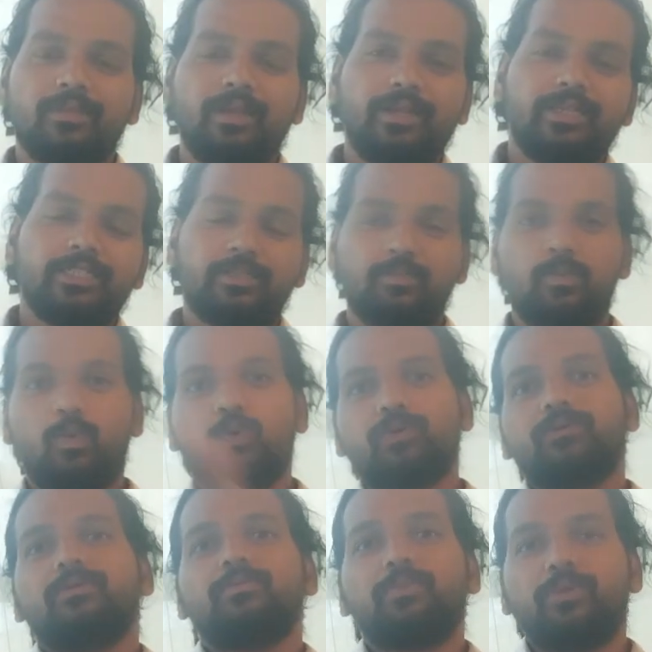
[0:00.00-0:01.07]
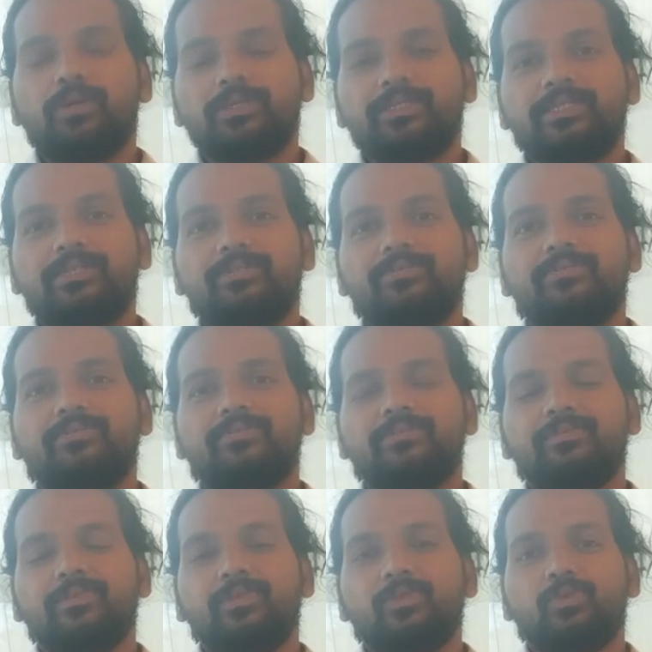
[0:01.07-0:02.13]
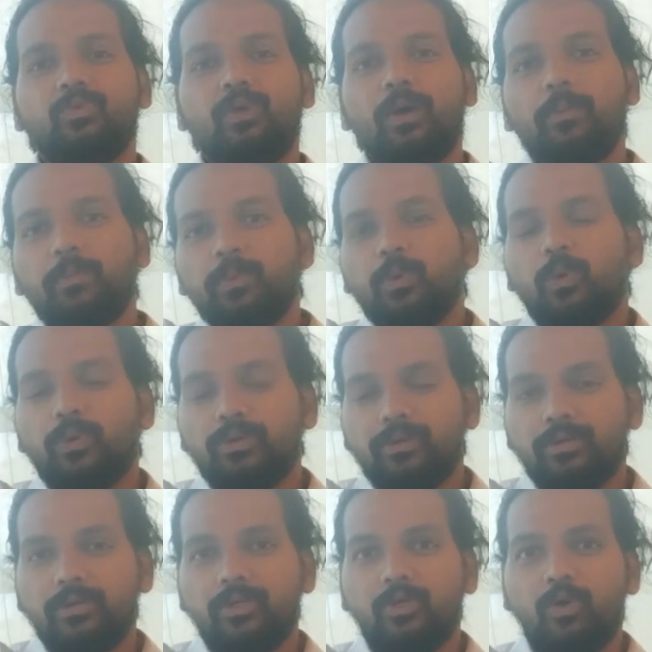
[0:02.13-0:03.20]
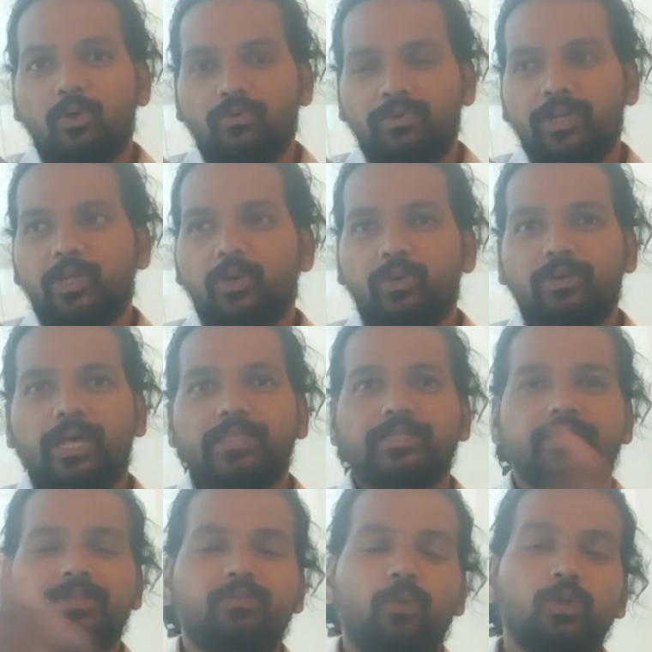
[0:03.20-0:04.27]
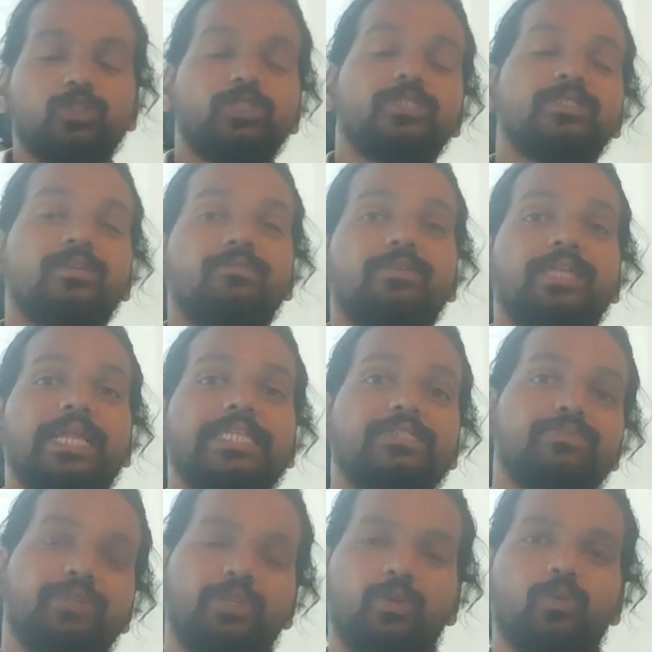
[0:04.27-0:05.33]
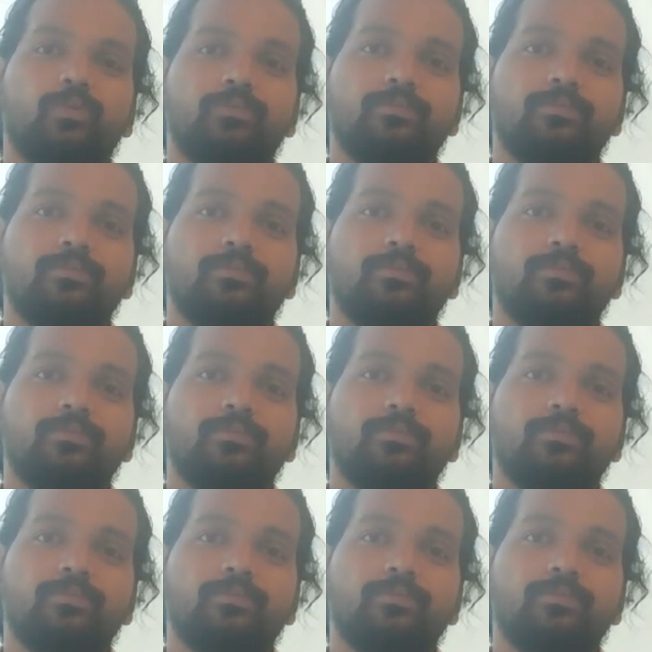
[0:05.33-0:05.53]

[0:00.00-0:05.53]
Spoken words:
It is more productive to upload your video rather than watching someone else's video.